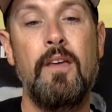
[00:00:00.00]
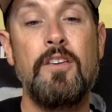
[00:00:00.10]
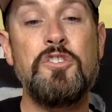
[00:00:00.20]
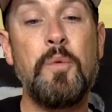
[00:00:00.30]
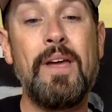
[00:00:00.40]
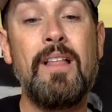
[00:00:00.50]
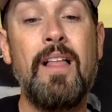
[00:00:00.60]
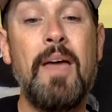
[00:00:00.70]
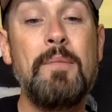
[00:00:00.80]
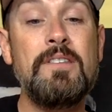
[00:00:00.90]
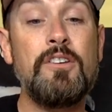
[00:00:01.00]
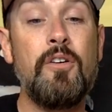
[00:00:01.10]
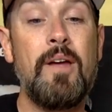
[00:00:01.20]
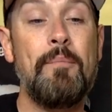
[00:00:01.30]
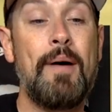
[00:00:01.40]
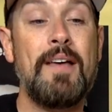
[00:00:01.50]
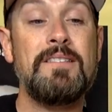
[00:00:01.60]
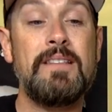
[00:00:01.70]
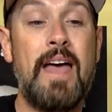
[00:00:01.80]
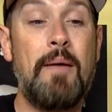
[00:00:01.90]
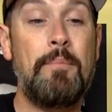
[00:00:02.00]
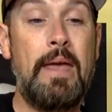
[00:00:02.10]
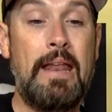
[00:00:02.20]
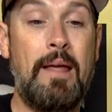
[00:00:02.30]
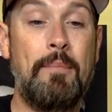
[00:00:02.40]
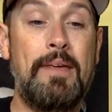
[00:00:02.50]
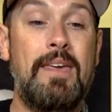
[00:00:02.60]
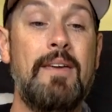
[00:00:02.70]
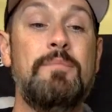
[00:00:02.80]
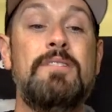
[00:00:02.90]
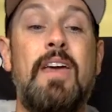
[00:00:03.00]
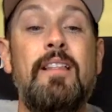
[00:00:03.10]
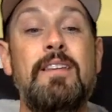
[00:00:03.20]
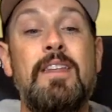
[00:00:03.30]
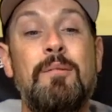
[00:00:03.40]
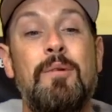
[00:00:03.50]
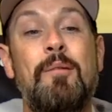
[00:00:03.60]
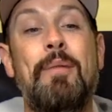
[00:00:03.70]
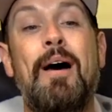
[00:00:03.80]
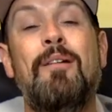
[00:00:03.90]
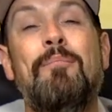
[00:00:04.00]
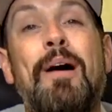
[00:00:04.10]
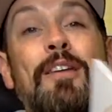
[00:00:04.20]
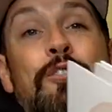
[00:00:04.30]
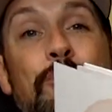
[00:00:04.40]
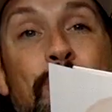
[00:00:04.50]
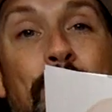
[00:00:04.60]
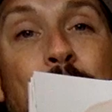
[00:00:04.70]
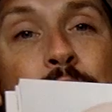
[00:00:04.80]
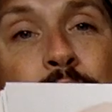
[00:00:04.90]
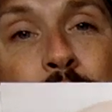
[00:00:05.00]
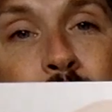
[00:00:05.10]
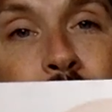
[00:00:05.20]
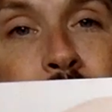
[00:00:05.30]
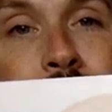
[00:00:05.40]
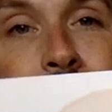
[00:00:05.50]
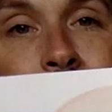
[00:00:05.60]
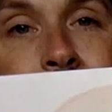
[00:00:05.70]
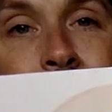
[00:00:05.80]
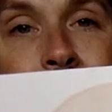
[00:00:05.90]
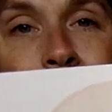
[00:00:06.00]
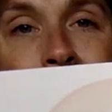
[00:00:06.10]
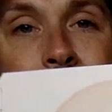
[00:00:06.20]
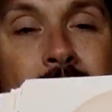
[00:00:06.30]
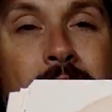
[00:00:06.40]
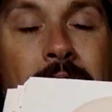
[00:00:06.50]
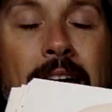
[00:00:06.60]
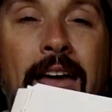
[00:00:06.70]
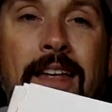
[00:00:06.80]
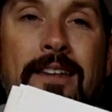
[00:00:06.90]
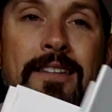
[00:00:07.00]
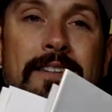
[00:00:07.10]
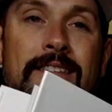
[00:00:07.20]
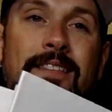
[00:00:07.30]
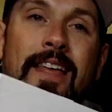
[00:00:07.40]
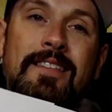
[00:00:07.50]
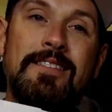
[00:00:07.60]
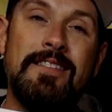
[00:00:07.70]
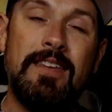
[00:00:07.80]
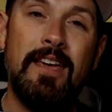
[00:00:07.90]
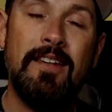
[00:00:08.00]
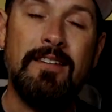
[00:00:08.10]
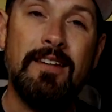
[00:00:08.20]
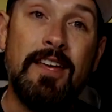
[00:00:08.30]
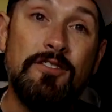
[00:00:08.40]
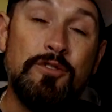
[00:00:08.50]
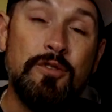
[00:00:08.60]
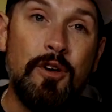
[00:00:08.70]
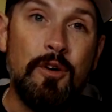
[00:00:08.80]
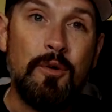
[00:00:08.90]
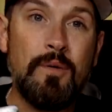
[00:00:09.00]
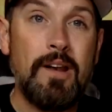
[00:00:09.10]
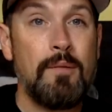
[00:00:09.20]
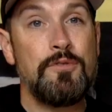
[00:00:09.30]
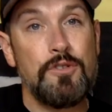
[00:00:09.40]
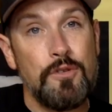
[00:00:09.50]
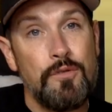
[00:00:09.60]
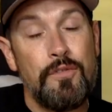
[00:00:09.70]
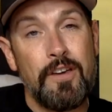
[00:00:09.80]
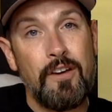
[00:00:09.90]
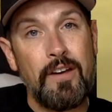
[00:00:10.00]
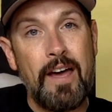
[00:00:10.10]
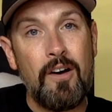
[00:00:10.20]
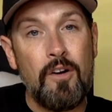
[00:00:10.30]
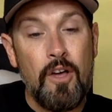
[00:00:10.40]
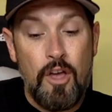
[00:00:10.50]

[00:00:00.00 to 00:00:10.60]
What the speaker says: So I climb into Grandpa's lap and I begin telling him about my new balloons. And that's the end. And as you know, and I'm sure you figured out,